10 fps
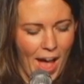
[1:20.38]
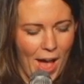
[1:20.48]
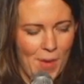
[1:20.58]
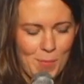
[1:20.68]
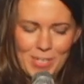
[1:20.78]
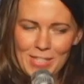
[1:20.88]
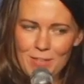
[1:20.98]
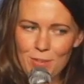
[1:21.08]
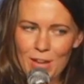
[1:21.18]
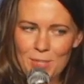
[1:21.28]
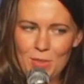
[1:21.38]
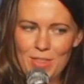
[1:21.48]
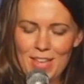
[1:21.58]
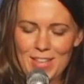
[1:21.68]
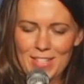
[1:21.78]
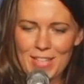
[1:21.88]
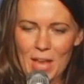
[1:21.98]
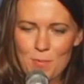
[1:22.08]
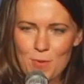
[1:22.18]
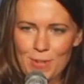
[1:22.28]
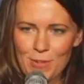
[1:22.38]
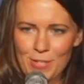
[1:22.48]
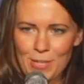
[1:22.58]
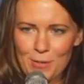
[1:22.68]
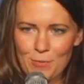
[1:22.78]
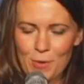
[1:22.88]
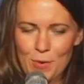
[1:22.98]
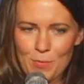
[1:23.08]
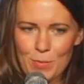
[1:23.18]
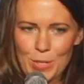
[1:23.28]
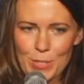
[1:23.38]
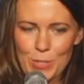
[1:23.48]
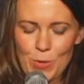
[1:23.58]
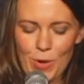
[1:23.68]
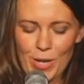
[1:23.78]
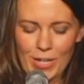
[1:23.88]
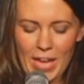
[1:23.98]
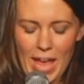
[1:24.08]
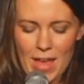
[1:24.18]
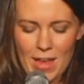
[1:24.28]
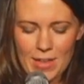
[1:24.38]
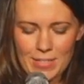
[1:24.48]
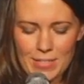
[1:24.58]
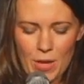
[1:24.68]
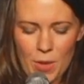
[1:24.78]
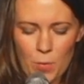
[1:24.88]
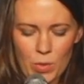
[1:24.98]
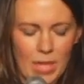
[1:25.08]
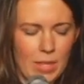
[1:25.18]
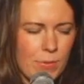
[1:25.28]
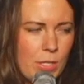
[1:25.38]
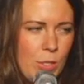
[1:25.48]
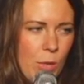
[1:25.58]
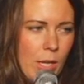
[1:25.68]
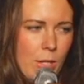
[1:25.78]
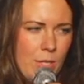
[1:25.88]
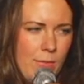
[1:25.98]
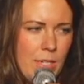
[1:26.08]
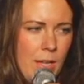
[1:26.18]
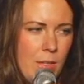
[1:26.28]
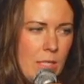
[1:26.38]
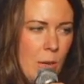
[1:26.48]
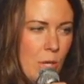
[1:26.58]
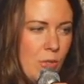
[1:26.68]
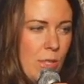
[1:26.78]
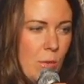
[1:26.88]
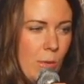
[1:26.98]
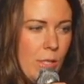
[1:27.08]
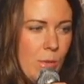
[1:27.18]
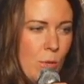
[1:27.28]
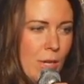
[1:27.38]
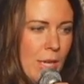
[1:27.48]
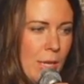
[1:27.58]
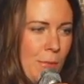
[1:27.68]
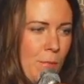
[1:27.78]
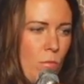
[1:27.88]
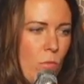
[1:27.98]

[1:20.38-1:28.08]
Um, I'm gonna leave you guys with this. I moved out here from New York, and um, when I lived in New York, I used to have to take the subway train to work in the morning.